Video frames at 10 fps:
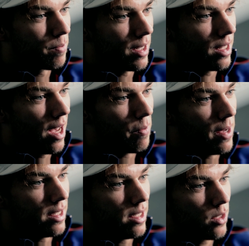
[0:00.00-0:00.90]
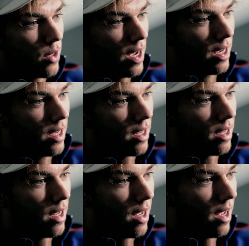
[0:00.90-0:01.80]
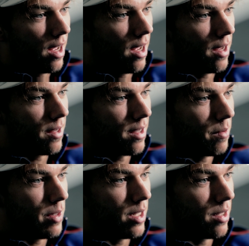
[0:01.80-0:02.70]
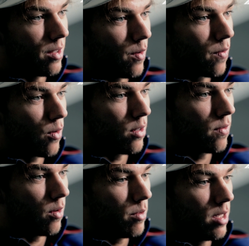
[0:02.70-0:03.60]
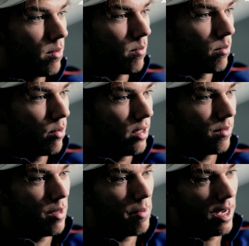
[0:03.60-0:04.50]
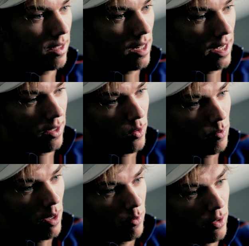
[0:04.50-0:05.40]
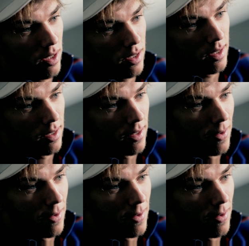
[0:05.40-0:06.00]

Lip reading: But amazing track. I mean, of course, for me, it brings me back like good memories.